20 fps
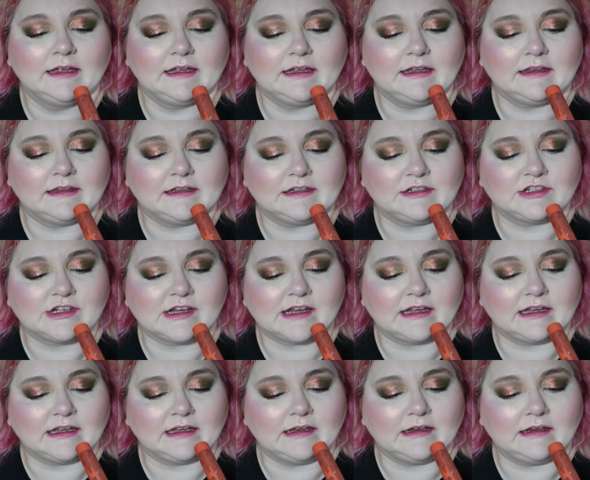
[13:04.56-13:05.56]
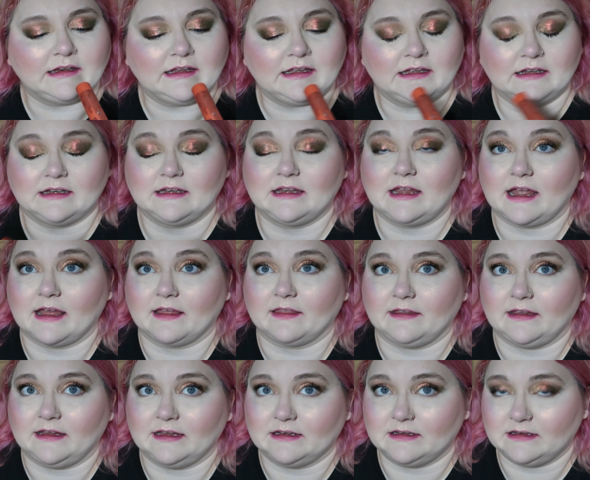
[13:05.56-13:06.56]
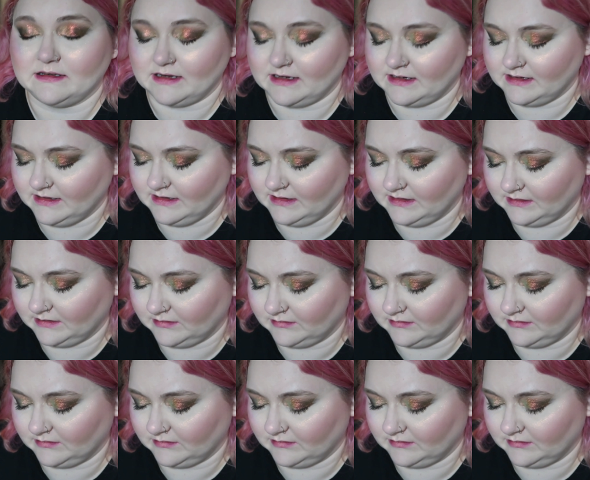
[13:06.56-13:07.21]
in the shade Getting Caliente.